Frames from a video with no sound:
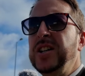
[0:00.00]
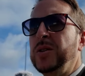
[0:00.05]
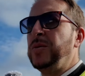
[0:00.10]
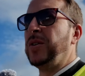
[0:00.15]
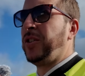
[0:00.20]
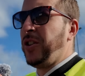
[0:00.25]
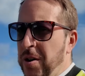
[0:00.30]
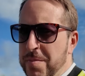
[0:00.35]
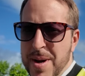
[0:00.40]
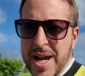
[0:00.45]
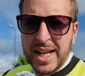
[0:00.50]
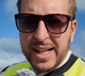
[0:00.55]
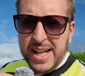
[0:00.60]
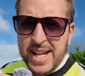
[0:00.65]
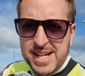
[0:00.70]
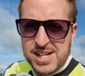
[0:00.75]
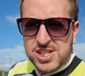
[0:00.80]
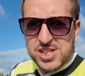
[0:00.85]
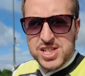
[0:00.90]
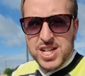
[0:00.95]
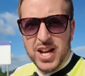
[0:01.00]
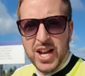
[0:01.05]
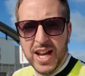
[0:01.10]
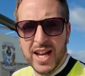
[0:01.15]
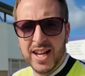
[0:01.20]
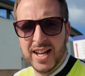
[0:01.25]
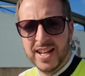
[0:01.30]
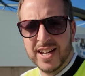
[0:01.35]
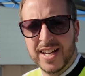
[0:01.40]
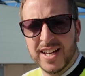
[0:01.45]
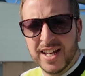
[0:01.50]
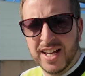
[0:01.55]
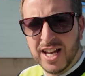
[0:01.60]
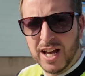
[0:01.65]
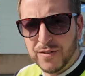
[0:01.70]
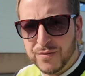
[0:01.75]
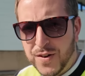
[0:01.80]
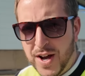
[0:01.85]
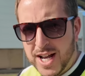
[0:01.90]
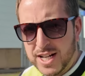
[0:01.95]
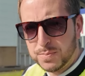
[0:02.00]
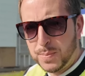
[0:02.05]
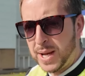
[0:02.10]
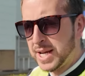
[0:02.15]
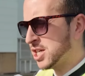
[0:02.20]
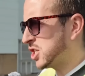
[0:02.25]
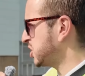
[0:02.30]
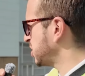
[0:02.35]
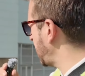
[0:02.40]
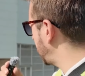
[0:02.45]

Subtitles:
We've got to make this a fast-paced